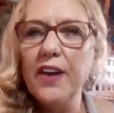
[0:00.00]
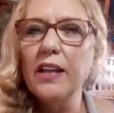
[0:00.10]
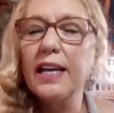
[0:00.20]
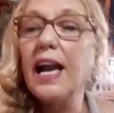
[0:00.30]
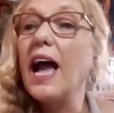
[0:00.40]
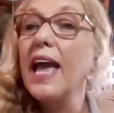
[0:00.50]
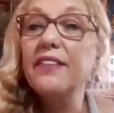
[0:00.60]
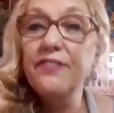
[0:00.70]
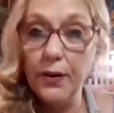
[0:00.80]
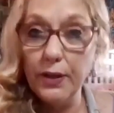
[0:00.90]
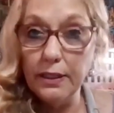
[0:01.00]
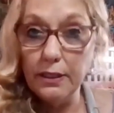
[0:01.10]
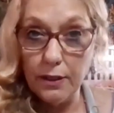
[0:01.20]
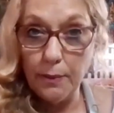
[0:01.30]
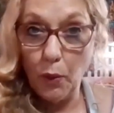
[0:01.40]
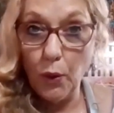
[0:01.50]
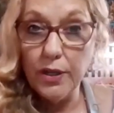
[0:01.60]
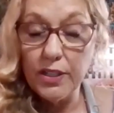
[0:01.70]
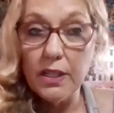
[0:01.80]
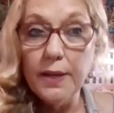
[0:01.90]
like I had very little
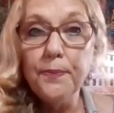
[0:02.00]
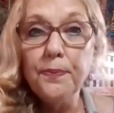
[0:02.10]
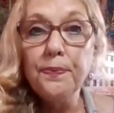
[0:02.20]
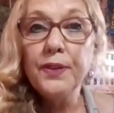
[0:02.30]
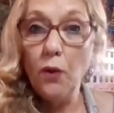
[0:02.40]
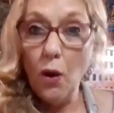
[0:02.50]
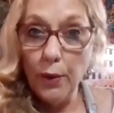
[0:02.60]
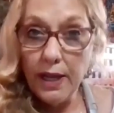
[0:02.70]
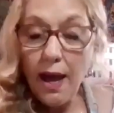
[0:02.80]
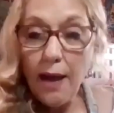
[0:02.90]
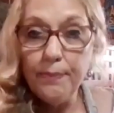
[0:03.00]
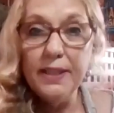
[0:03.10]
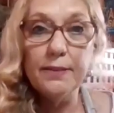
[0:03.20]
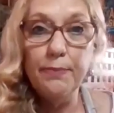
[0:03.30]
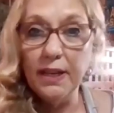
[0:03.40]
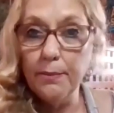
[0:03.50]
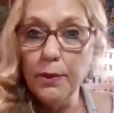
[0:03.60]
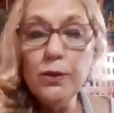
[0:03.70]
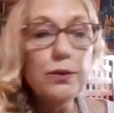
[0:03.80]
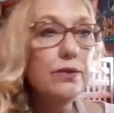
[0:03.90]
support growing up, this big
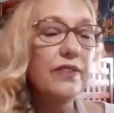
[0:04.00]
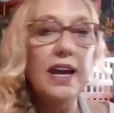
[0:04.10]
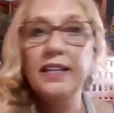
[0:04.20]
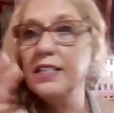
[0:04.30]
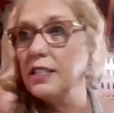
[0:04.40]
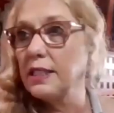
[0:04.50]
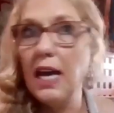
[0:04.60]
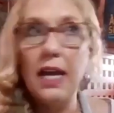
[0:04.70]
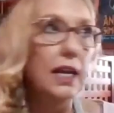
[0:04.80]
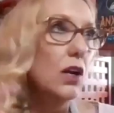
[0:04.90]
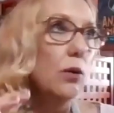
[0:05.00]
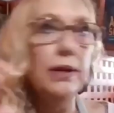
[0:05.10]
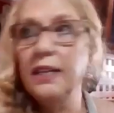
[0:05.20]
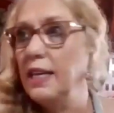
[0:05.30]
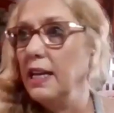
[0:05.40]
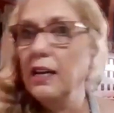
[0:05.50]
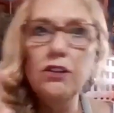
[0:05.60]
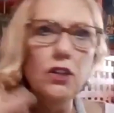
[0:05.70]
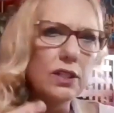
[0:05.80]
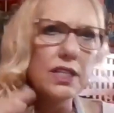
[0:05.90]
move, and just kind of nobody there, and
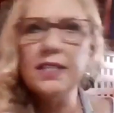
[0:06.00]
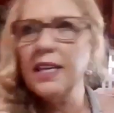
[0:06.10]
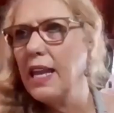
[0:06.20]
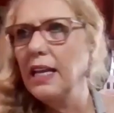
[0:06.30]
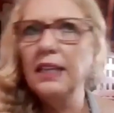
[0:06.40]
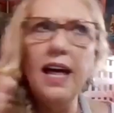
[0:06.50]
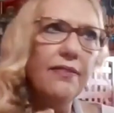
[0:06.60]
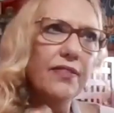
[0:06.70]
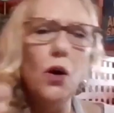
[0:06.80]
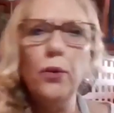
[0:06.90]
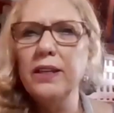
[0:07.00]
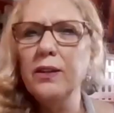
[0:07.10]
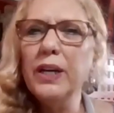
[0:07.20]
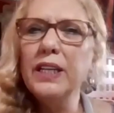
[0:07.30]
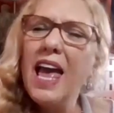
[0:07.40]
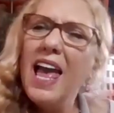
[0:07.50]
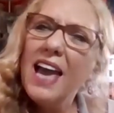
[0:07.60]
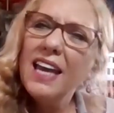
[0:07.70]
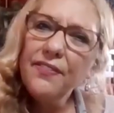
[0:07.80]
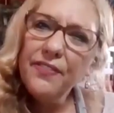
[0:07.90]
you're just kind of left going in the wind.
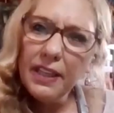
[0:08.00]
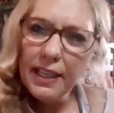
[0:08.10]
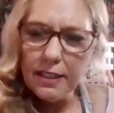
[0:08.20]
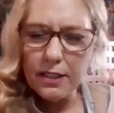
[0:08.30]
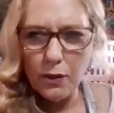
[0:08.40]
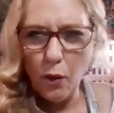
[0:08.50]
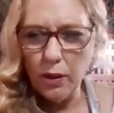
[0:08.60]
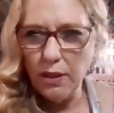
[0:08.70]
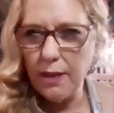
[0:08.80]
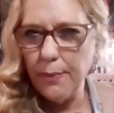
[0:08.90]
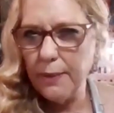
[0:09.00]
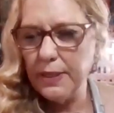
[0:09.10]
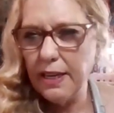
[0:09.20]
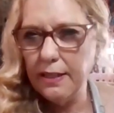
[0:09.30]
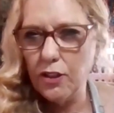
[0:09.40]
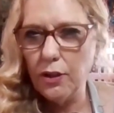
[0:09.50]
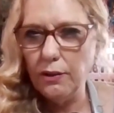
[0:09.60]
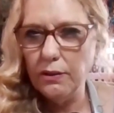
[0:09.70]
And I feel like it stole a lot of my potential.